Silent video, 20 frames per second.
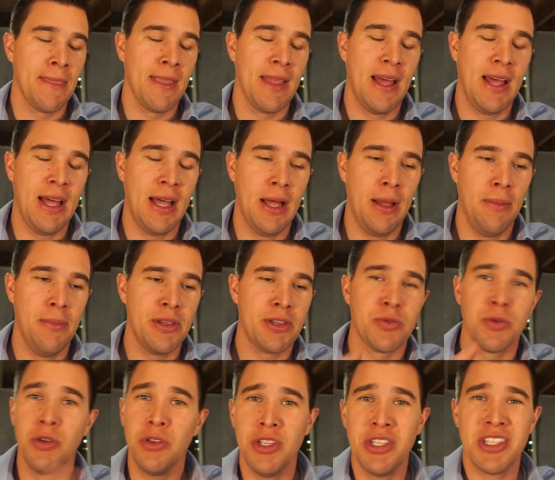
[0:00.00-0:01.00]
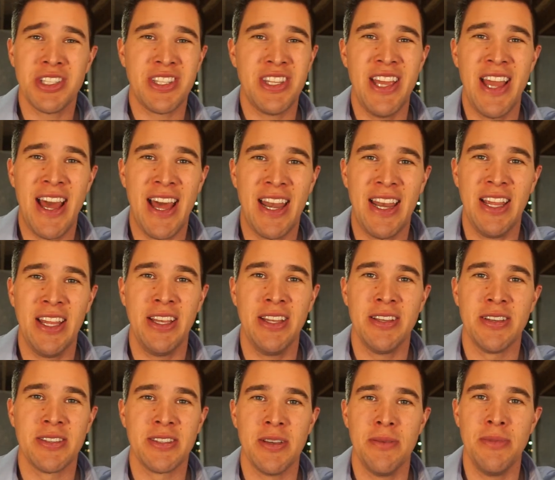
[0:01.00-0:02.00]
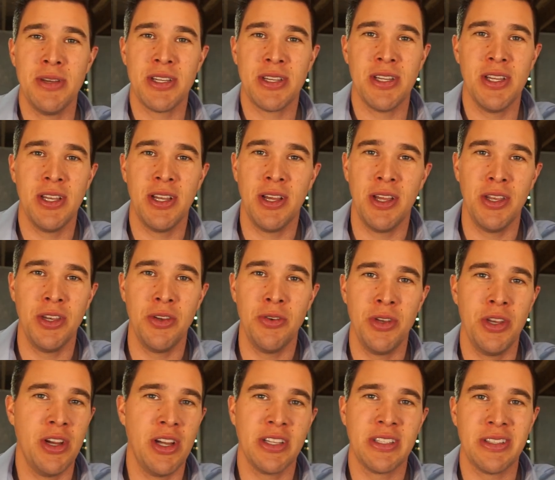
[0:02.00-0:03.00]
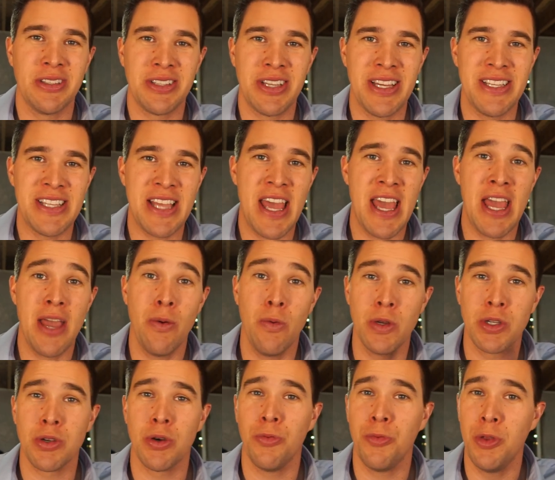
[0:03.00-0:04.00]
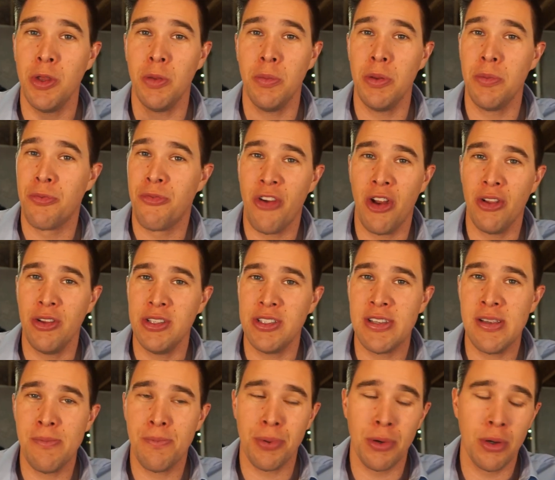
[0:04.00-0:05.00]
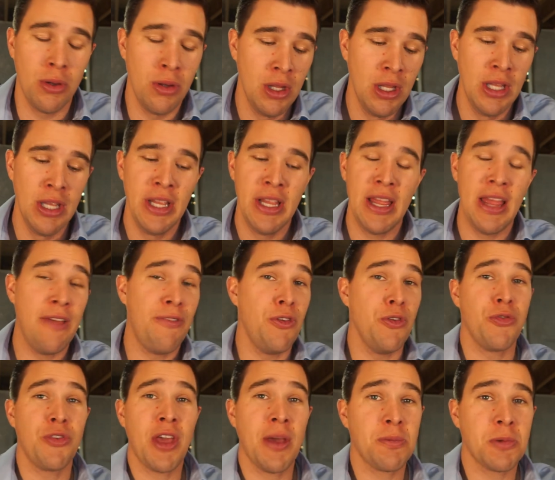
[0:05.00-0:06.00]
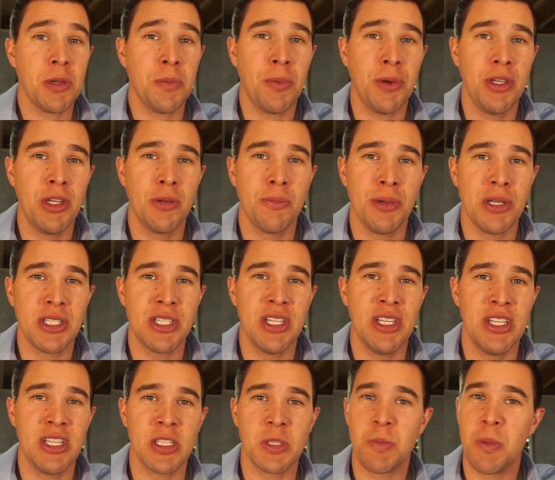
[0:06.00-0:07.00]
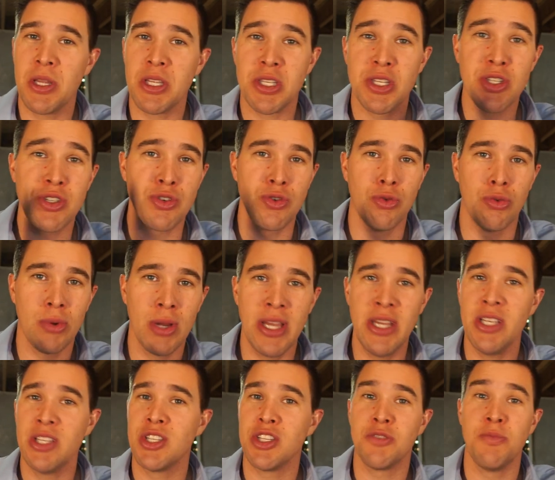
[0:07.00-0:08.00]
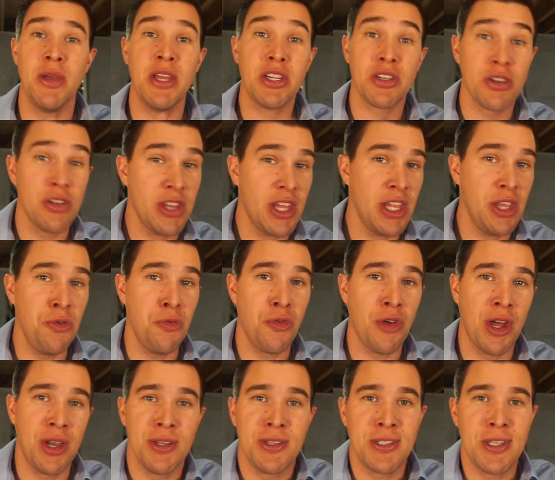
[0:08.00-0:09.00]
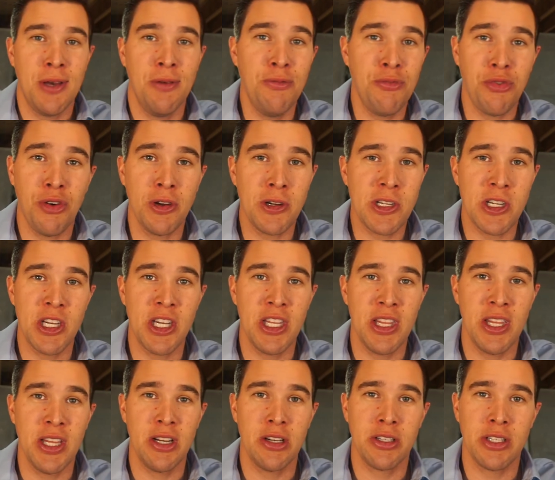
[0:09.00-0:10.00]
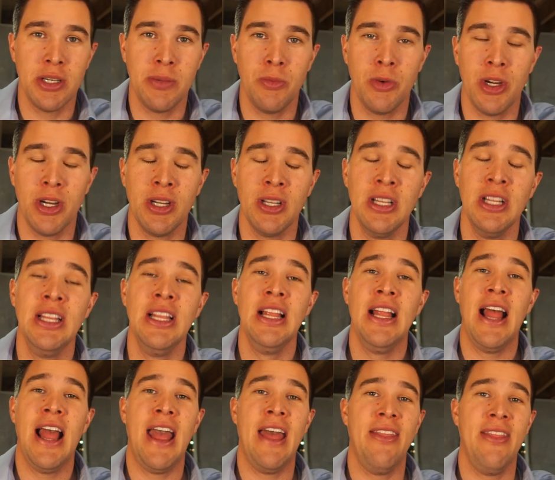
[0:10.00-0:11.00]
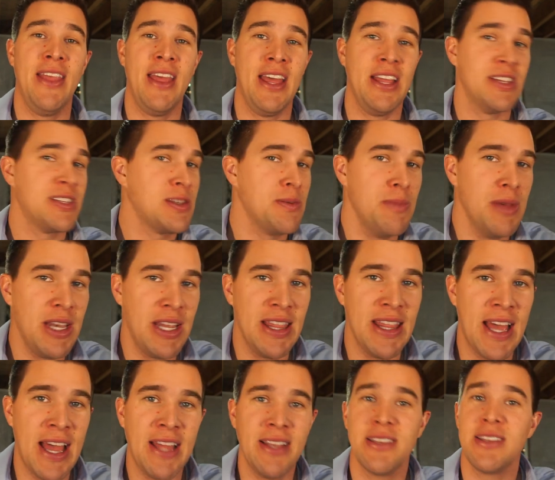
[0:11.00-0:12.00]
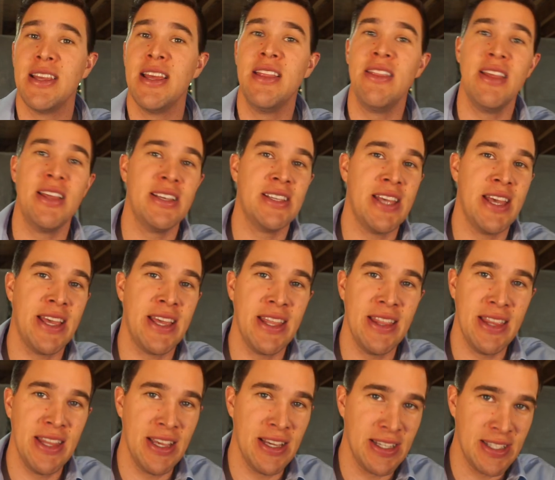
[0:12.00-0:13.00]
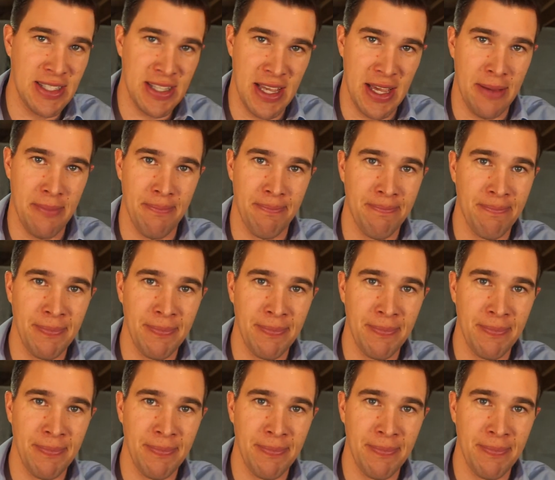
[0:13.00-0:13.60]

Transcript: um, it's really just the added submission on doing your exercise A, which hopefully will be fairly simple. If you've kept up on your budget and expenses, great. Just make sure that you've got a sum function in there somewhere, and then submitting that, and then taking the exam.